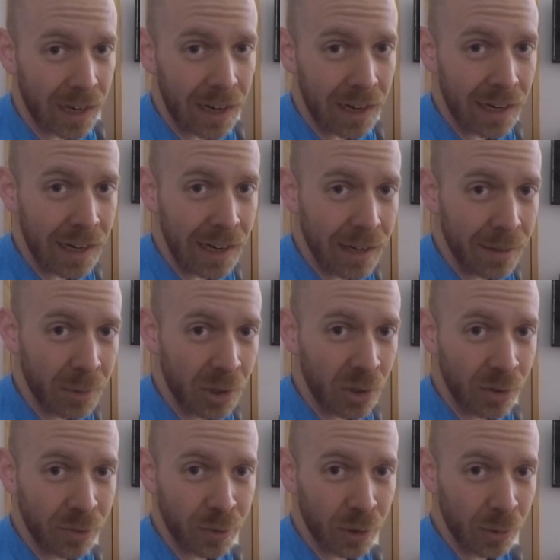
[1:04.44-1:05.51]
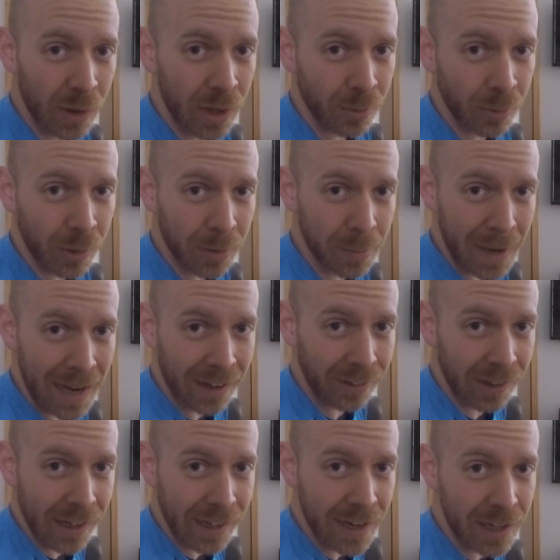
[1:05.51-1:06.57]
I am going for a run with Pat
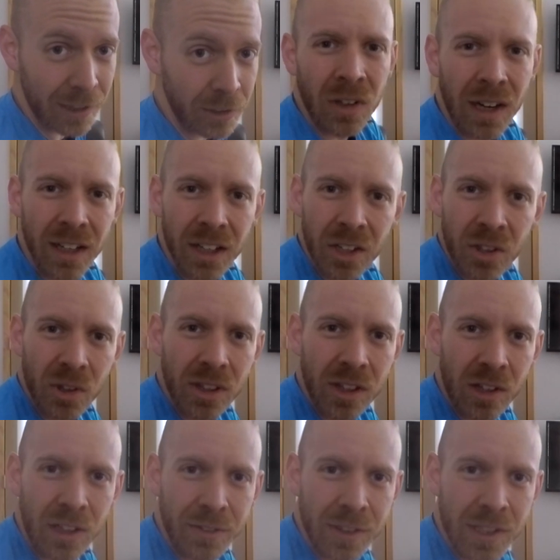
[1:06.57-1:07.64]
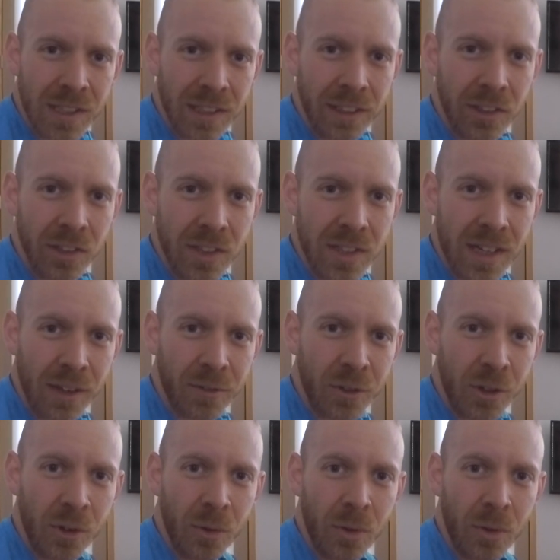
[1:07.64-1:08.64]
right now. I gotta go to the office later this afternoon.